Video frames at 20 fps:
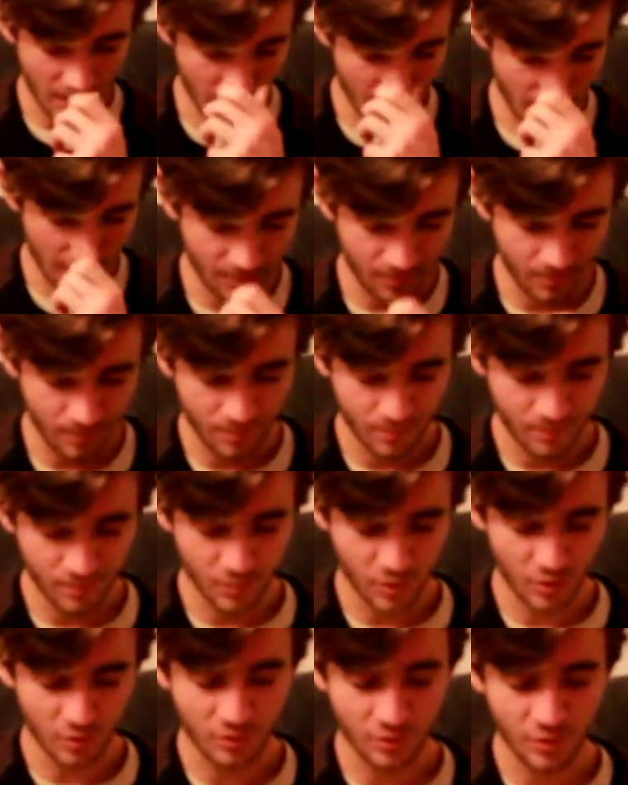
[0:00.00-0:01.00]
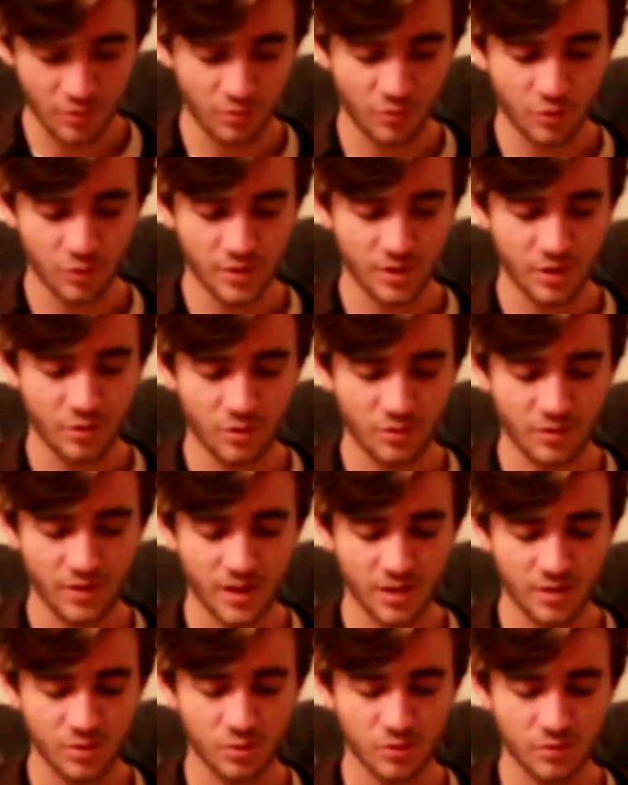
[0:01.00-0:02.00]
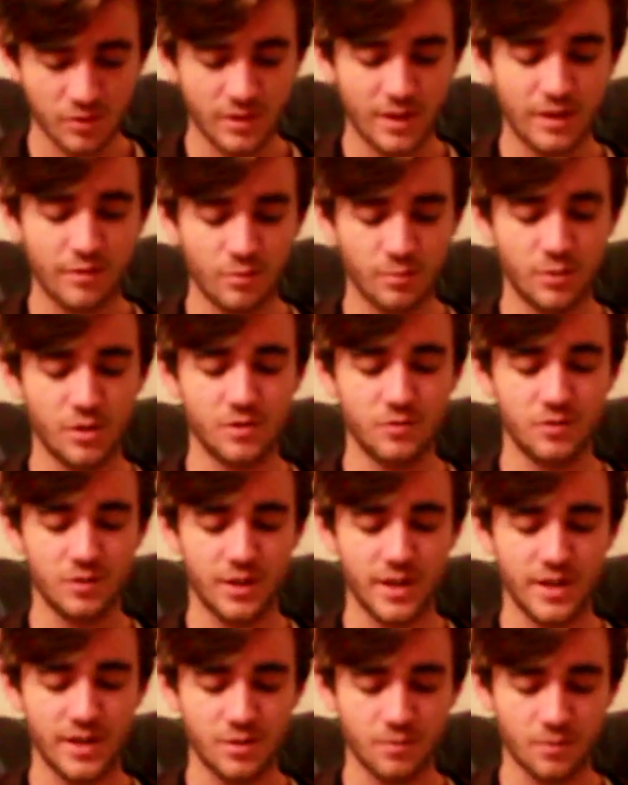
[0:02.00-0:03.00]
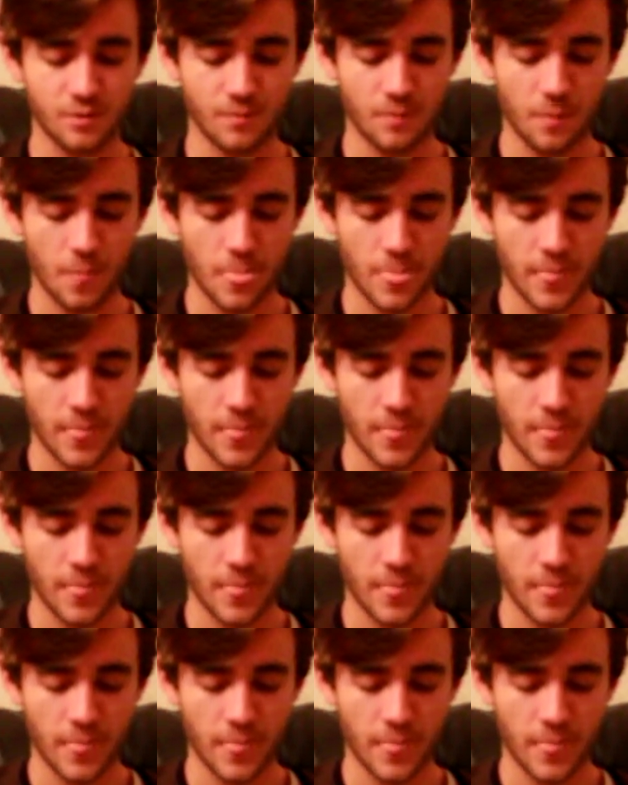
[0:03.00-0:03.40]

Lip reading: But the film reviews there often have sort of a level of personal engagement.